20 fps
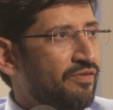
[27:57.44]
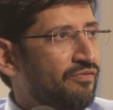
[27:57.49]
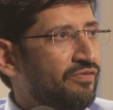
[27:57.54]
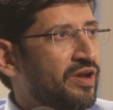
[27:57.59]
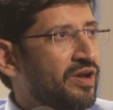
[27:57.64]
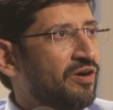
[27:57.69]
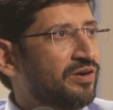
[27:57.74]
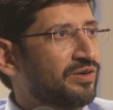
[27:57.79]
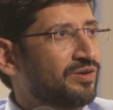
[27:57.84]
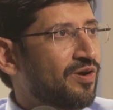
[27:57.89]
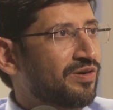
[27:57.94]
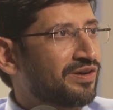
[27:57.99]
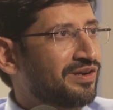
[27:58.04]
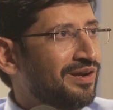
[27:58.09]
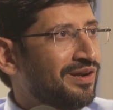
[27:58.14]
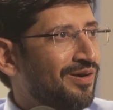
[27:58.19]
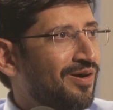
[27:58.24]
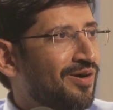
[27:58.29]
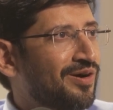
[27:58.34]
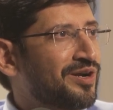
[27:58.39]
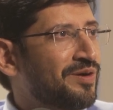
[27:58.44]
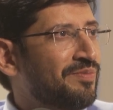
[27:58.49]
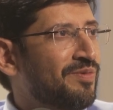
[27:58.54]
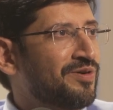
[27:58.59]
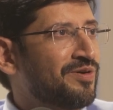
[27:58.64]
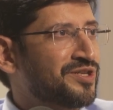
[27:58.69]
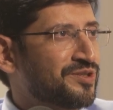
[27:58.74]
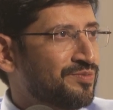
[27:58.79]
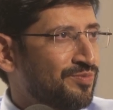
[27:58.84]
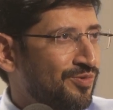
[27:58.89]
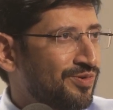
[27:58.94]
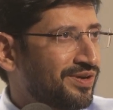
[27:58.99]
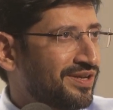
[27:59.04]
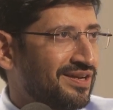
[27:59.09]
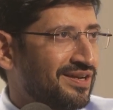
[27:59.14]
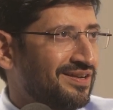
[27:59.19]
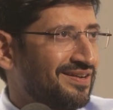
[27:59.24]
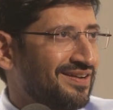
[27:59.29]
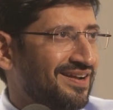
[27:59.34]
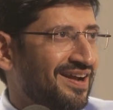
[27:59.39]
we have talked a lot about
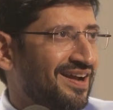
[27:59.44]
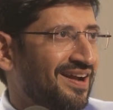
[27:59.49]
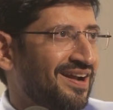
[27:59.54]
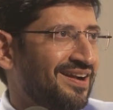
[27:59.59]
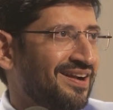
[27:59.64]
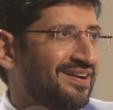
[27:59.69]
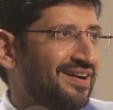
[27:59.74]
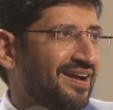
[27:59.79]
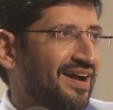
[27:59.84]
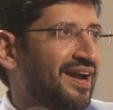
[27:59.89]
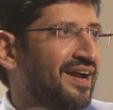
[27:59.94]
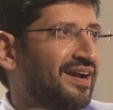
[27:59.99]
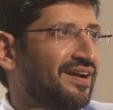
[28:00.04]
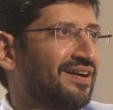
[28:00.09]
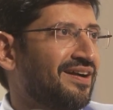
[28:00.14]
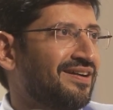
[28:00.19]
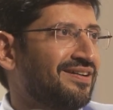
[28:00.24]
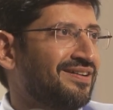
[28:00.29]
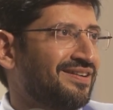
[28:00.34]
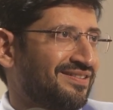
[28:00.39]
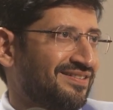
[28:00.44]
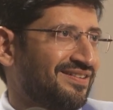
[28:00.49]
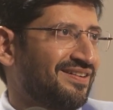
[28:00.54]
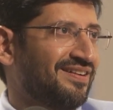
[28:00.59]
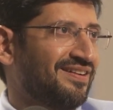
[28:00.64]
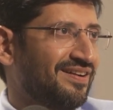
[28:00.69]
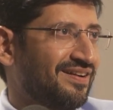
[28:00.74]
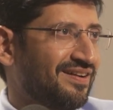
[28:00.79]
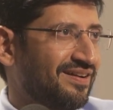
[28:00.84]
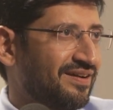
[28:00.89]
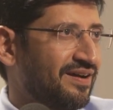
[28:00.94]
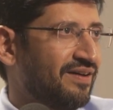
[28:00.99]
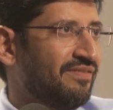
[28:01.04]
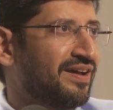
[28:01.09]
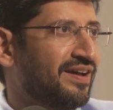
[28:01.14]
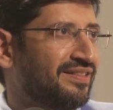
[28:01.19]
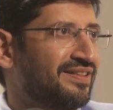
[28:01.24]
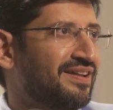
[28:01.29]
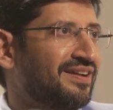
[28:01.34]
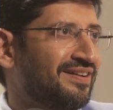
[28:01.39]
smoking, and I couldn't
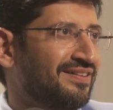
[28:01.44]
cover